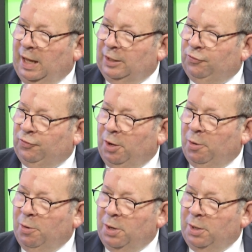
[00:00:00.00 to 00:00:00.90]
And
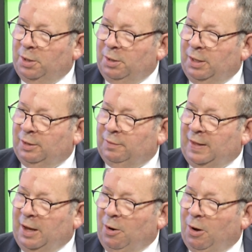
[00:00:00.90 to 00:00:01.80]
so
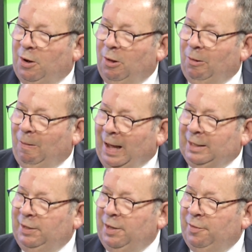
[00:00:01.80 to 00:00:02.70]
they are
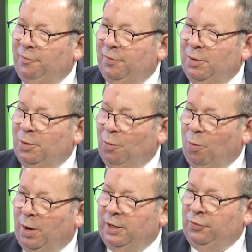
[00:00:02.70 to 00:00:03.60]
collective
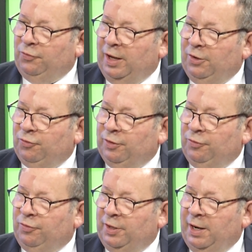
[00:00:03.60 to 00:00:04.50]

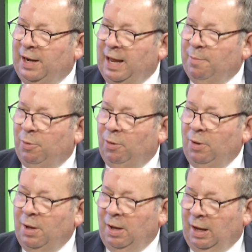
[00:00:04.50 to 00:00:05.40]
organizations that
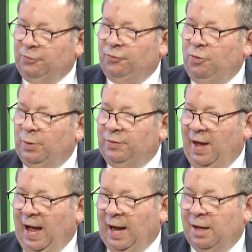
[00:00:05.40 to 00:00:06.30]
enable us to
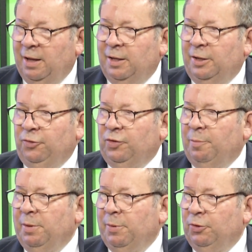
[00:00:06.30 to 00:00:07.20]
attack
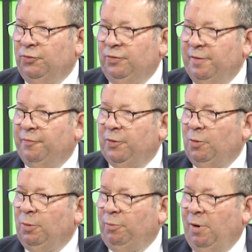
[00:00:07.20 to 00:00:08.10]
some of the most
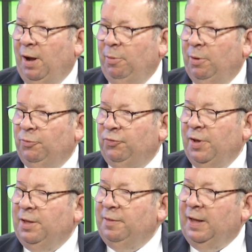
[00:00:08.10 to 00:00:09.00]
difficult problems
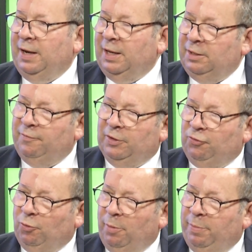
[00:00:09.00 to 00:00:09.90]
that
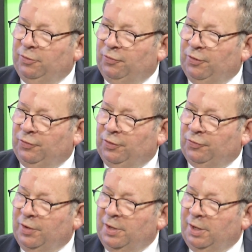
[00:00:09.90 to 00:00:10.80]
individual
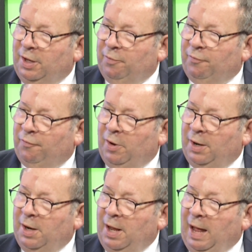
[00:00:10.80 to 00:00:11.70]
businesses confront